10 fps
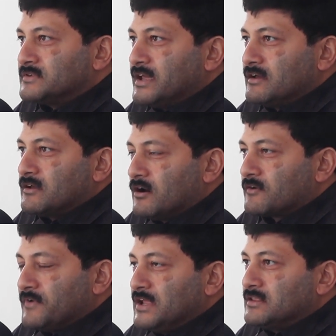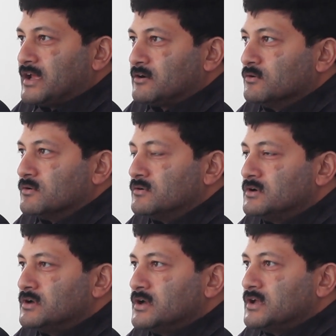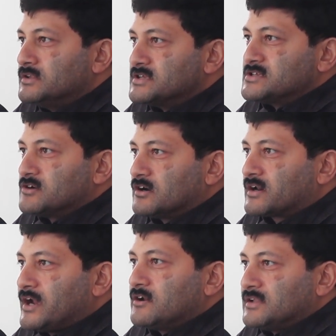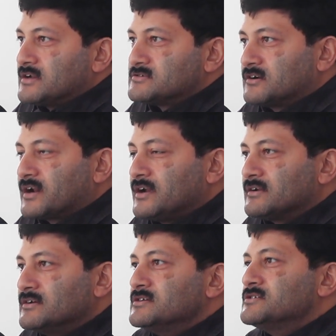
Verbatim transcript: think or feel that, oh, this is not right or that's not right.